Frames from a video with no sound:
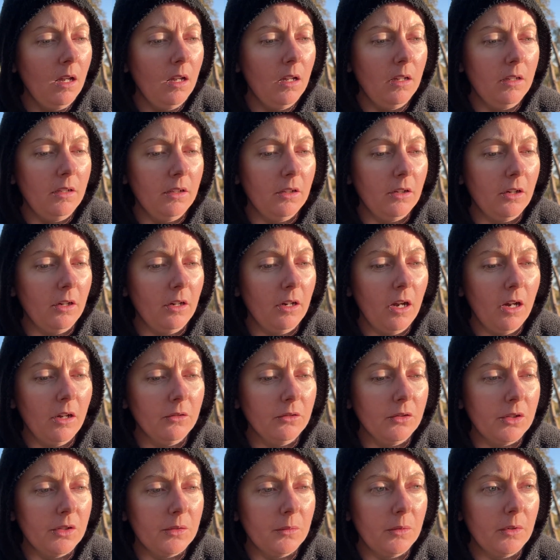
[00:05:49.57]
you know, I'll
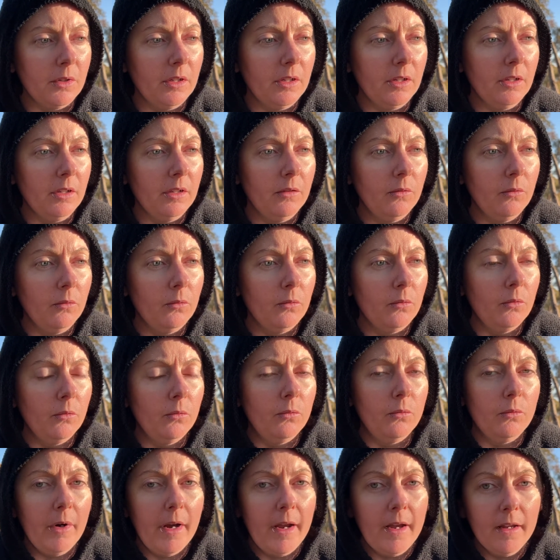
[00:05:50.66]
just want to
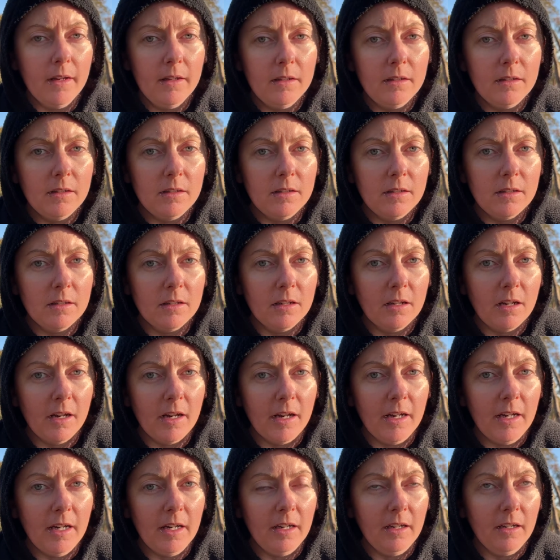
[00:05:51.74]
rest,
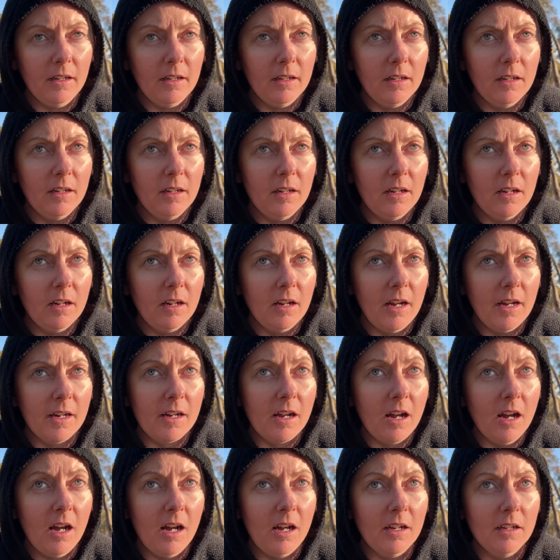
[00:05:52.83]
I
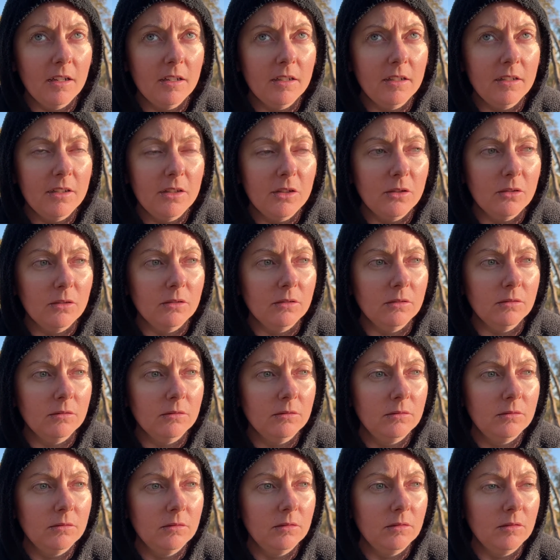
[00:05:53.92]
can't until
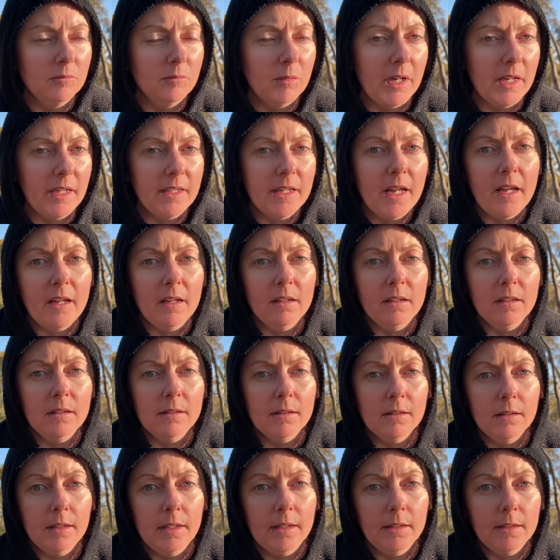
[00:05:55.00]
my tent is
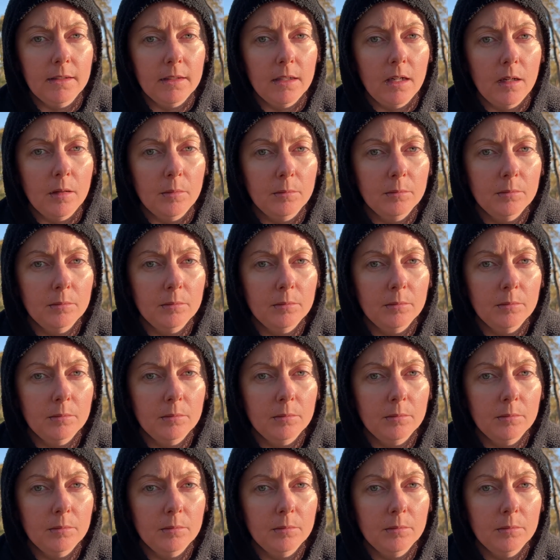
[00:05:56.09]
at least up.